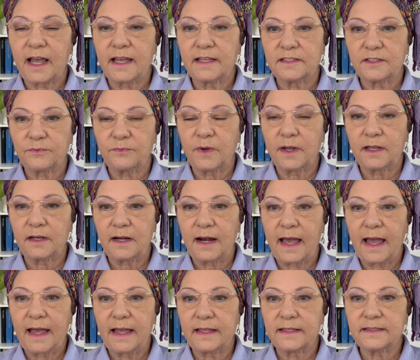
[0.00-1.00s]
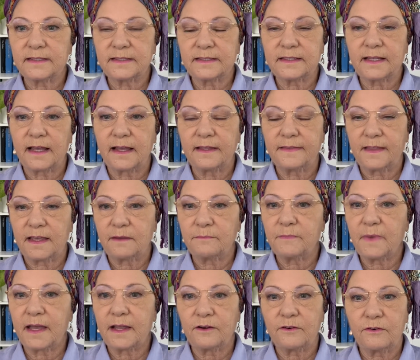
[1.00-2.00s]
as well as their
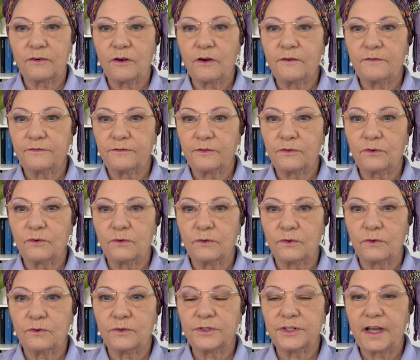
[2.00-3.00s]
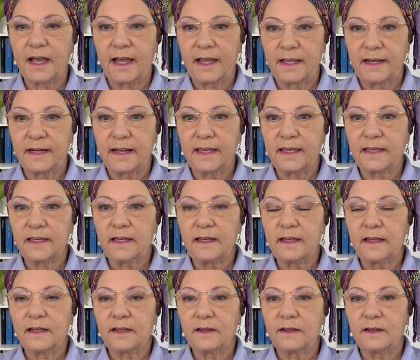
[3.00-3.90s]
manner of ordaining